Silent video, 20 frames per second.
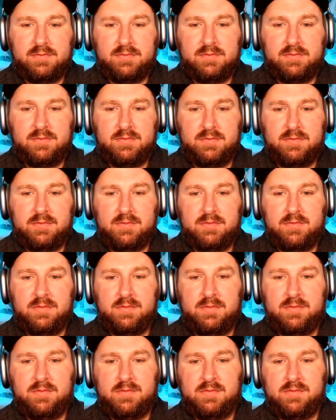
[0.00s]

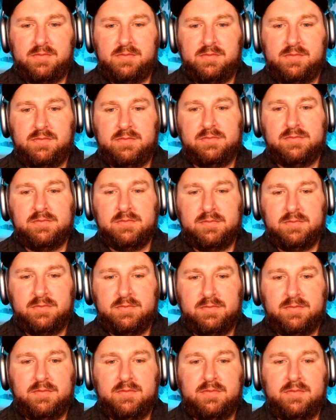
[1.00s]

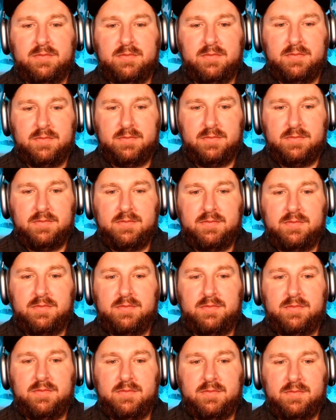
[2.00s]

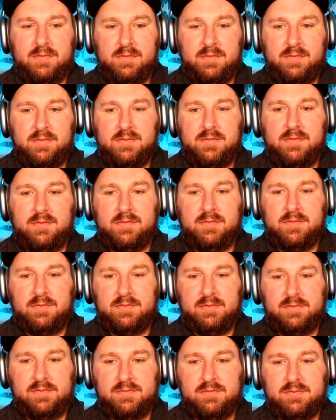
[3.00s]

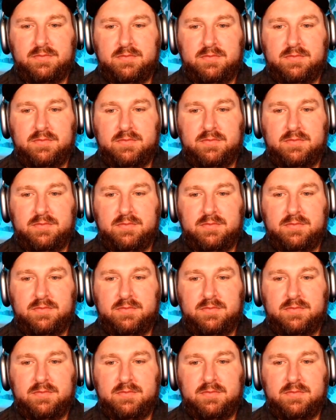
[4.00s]
(not speaking)